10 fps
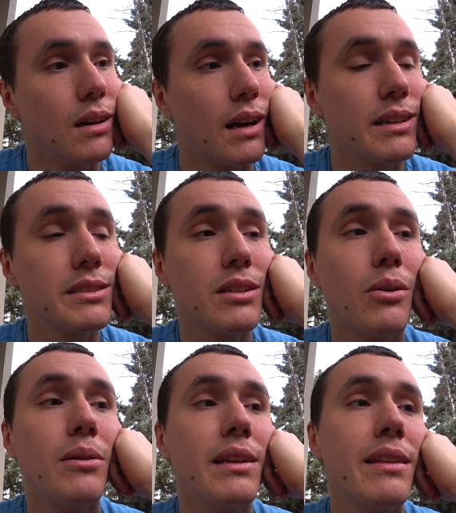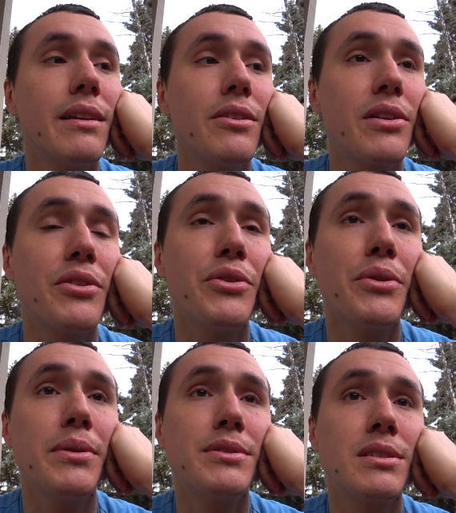I guess the only thing you can
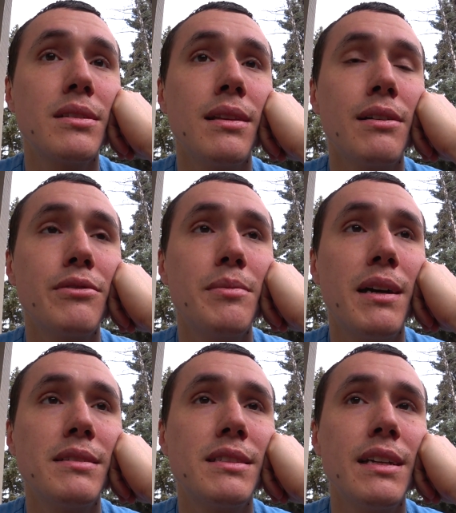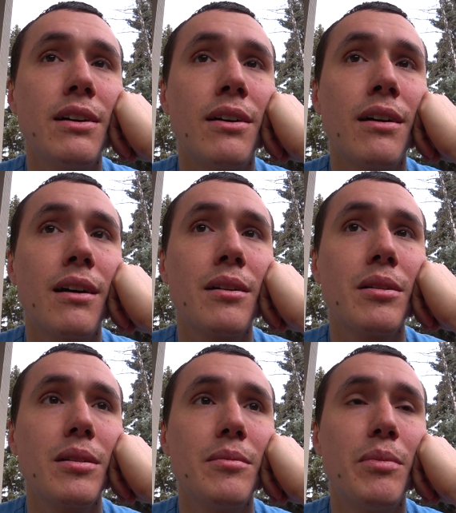do is just love them as they are,
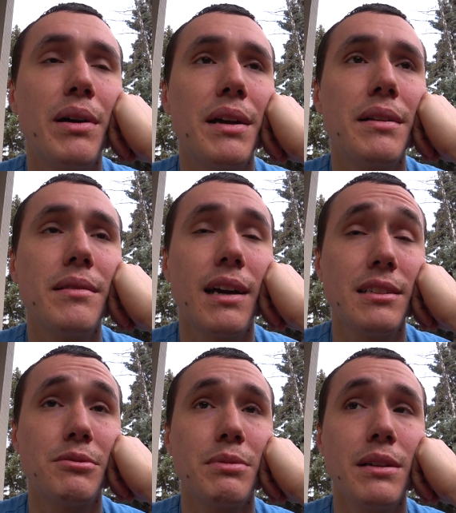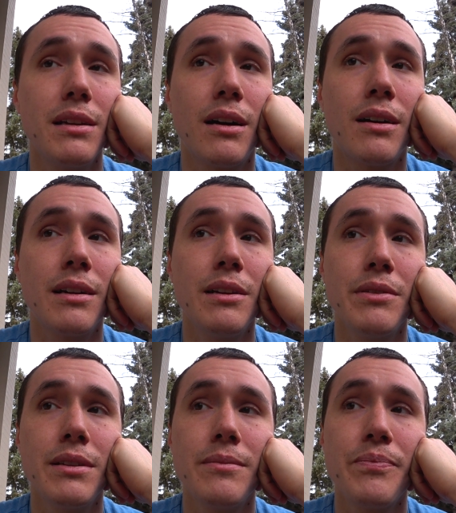but that's really hard,
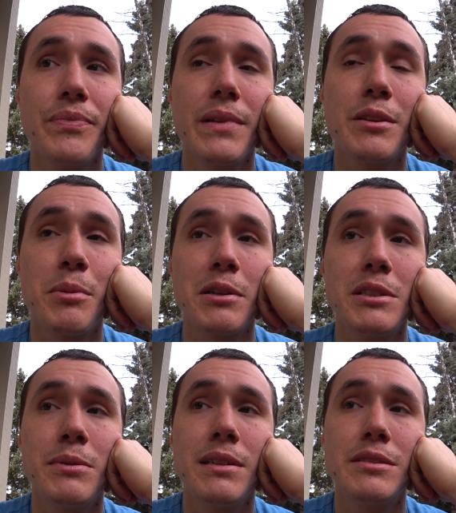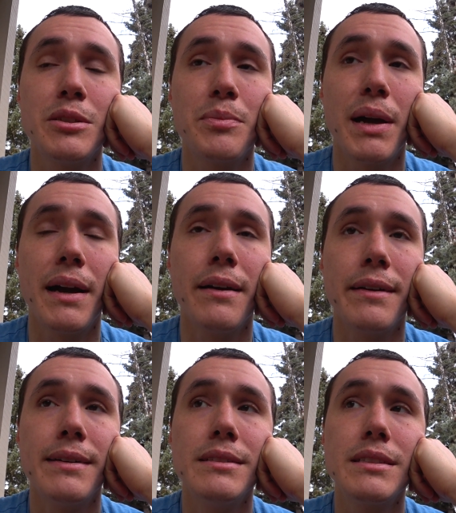even especially when it's your
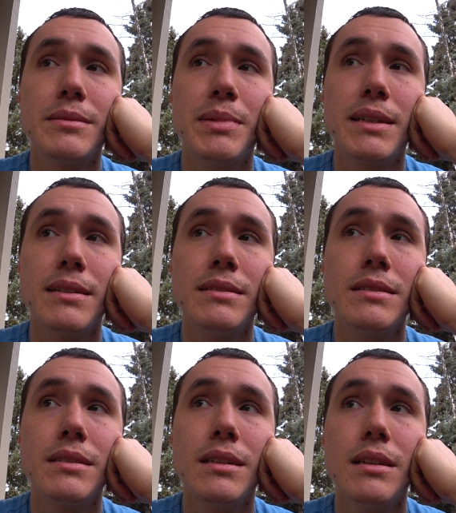parents, because